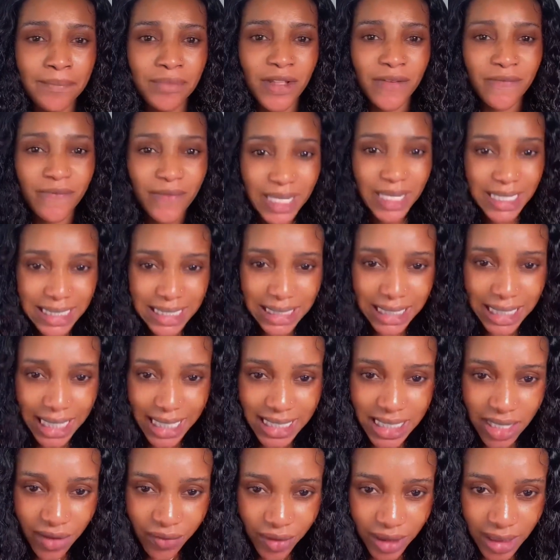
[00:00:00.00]
ventilate
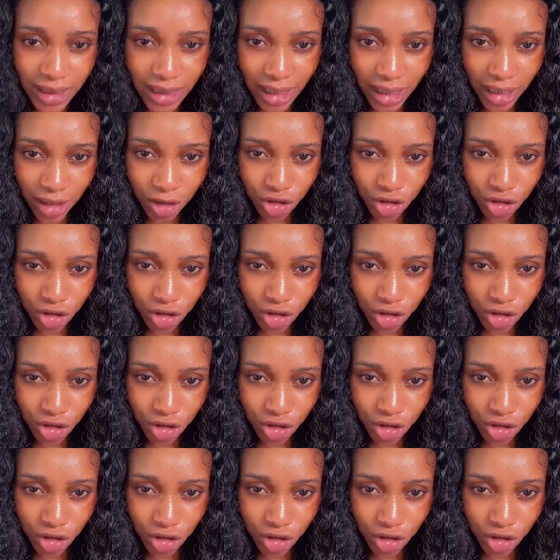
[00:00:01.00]
everything.